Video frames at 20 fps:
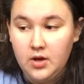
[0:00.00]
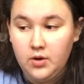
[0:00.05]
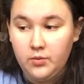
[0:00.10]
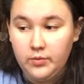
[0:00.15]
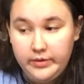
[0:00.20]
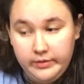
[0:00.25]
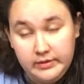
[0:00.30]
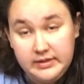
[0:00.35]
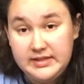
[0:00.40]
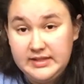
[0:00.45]

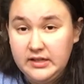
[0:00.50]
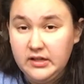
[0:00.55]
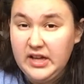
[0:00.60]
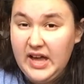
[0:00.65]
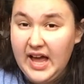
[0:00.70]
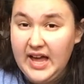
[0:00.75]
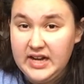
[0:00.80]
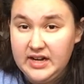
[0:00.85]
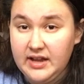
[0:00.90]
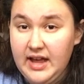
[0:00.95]
we were still
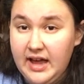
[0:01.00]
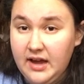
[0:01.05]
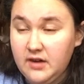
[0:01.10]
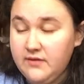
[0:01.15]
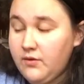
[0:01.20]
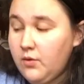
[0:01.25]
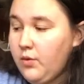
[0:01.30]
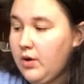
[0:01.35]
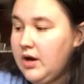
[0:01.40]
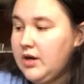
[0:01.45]
kind of out
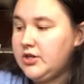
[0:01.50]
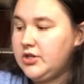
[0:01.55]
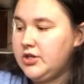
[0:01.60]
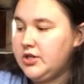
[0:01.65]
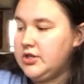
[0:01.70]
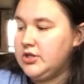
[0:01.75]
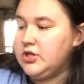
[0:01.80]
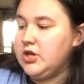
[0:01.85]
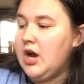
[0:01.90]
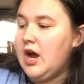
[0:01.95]
of a washer
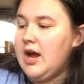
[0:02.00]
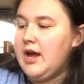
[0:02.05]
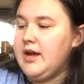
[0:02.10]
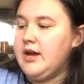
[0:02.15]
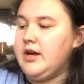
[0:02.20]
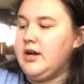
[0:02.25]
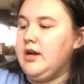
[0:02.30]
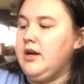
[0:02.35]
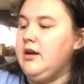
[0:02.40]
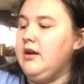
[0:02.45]
and
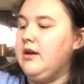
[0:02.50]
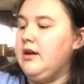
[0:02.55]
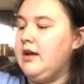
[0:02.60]
dryer.